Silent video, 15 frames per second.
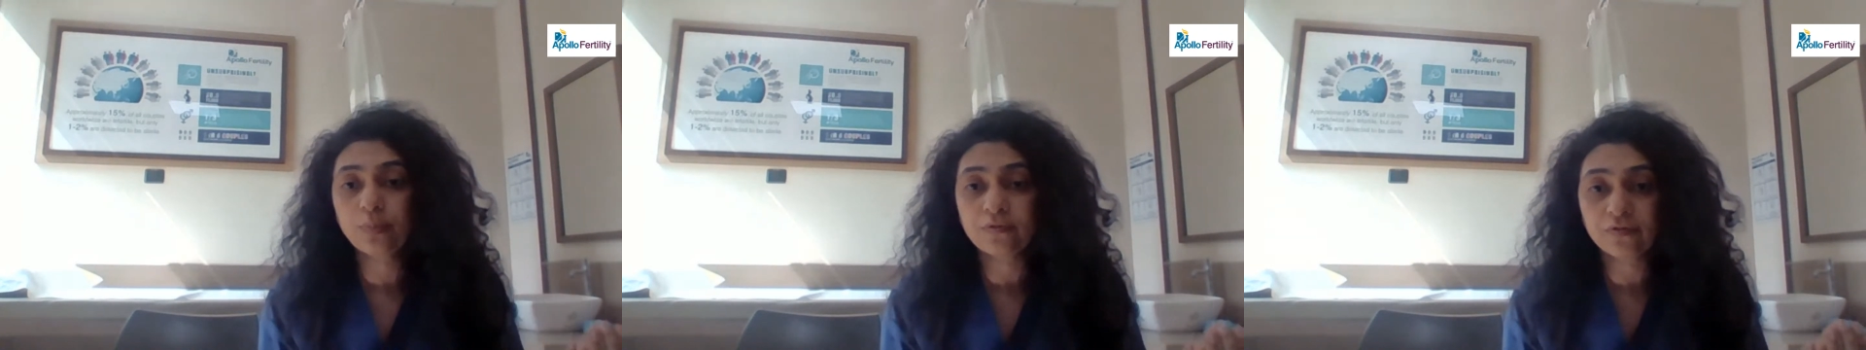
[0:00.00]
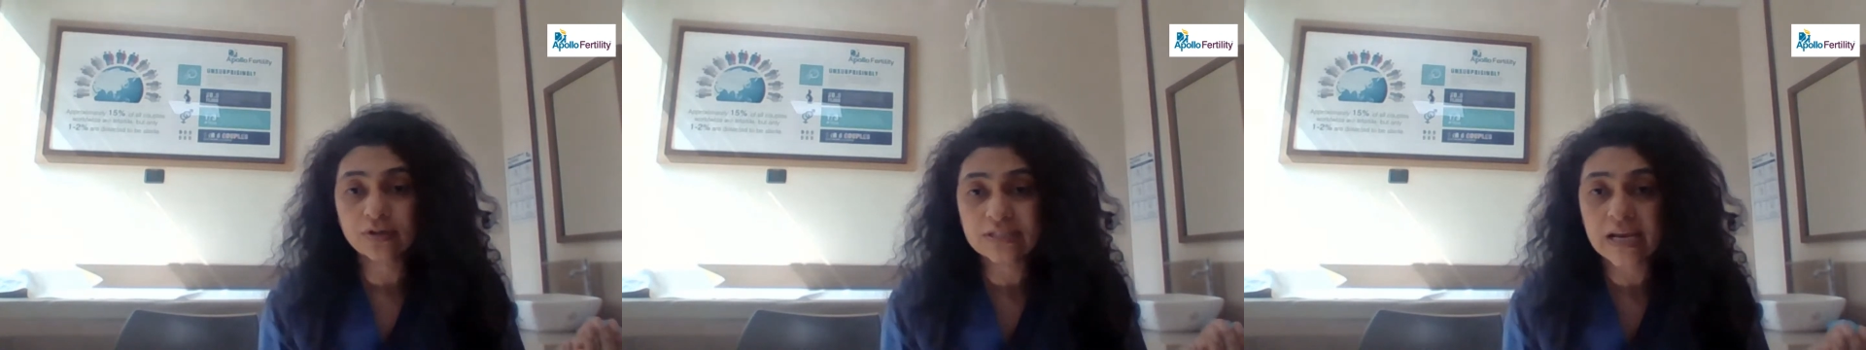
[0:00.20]

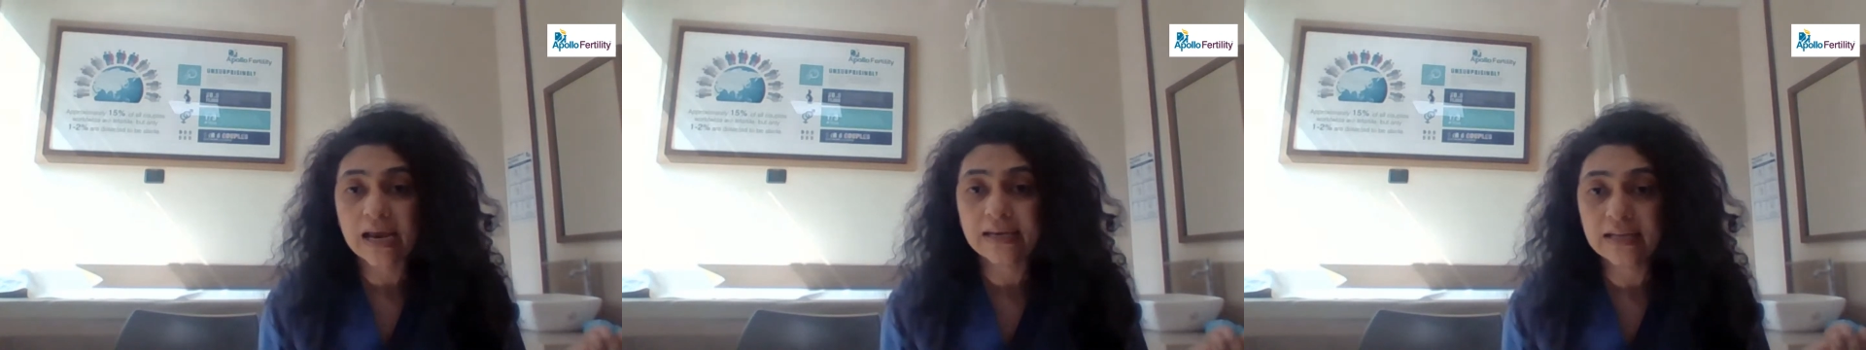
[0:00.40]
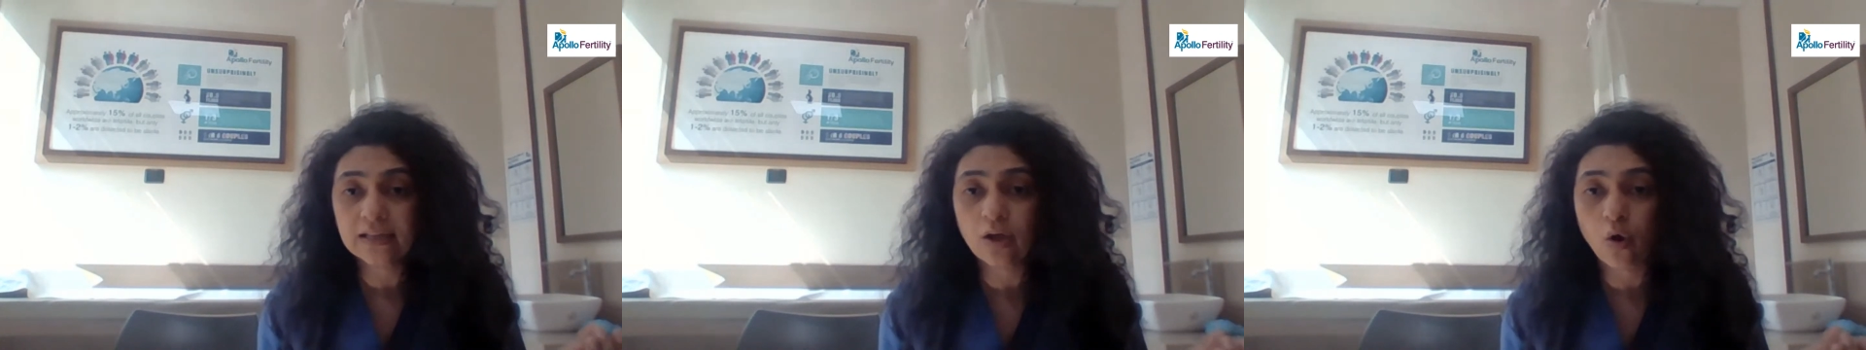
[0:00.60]
before
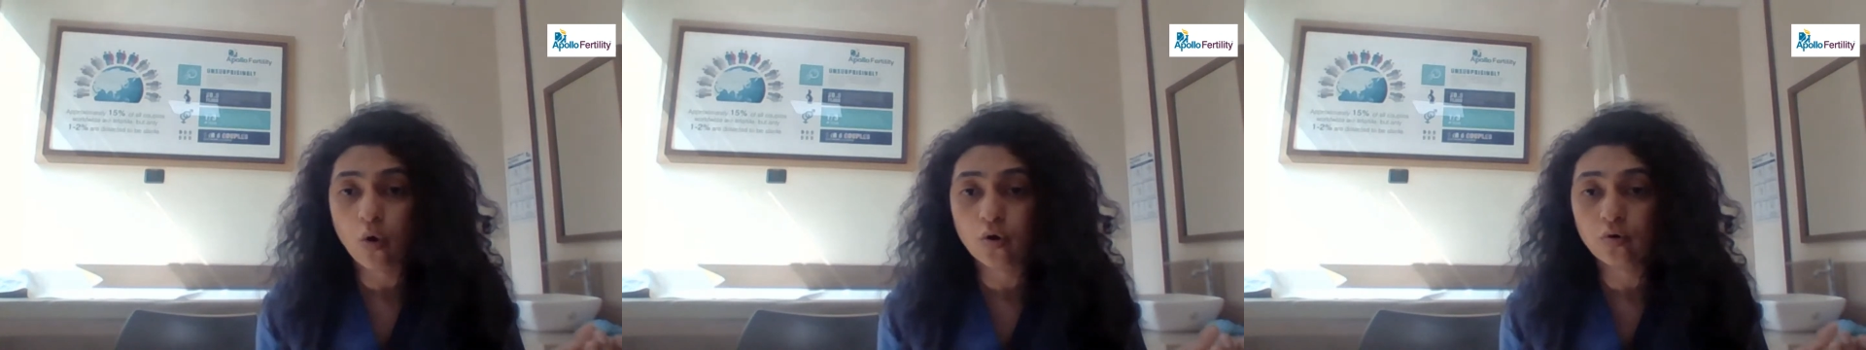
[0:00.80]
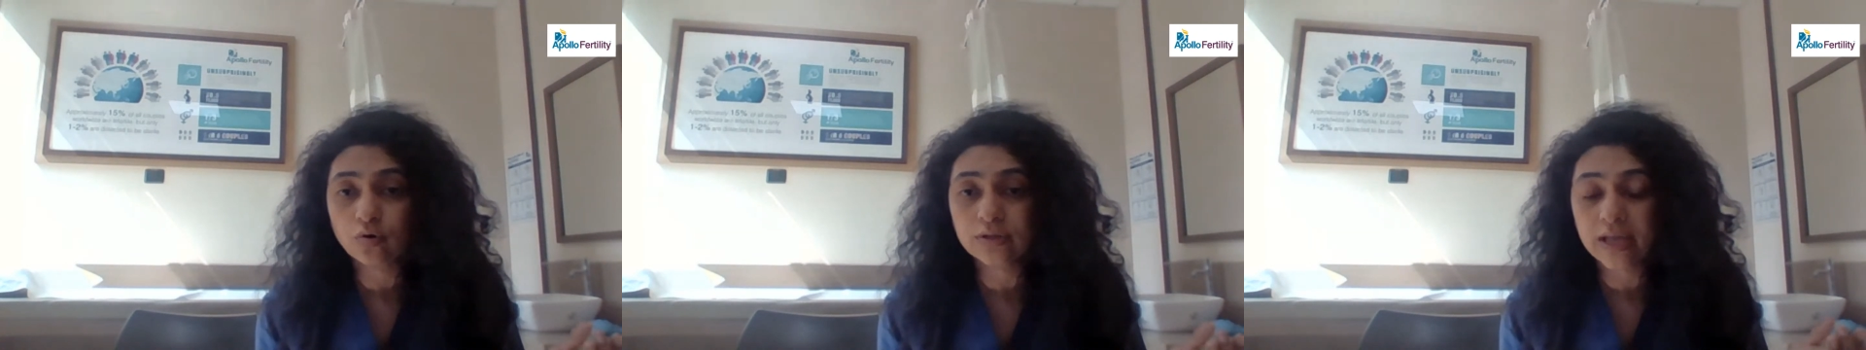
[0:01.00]
starting the
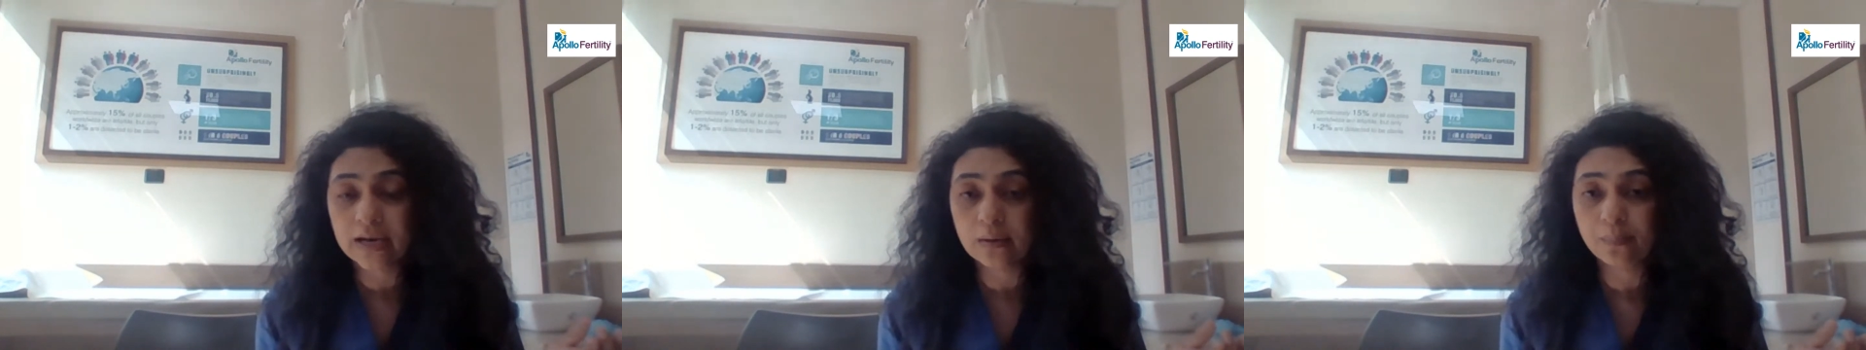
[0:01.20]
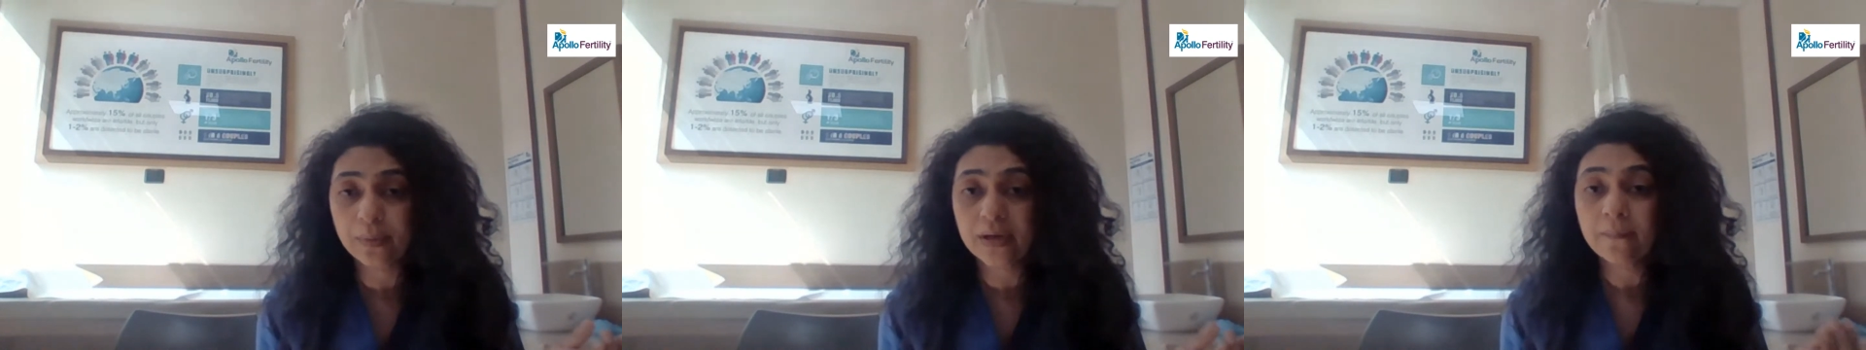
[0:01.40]

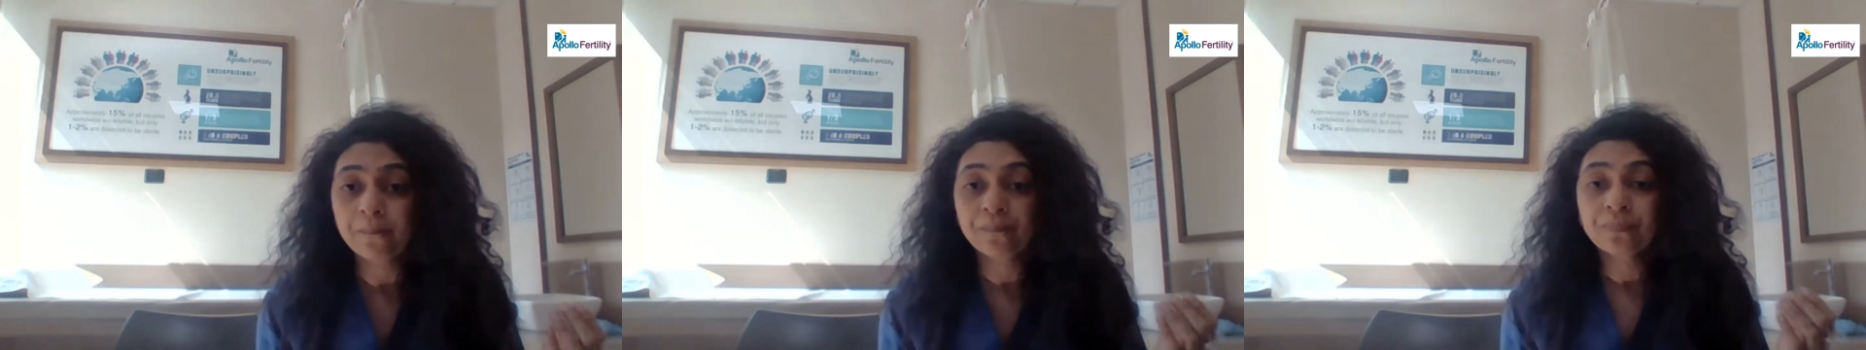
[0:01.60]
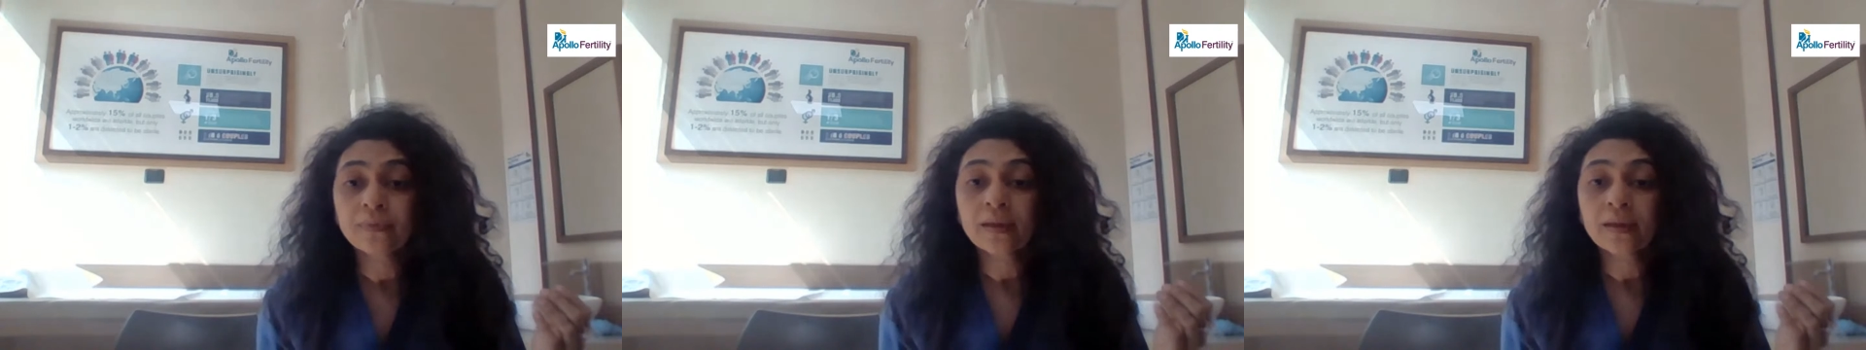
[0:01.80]
oncotherapy,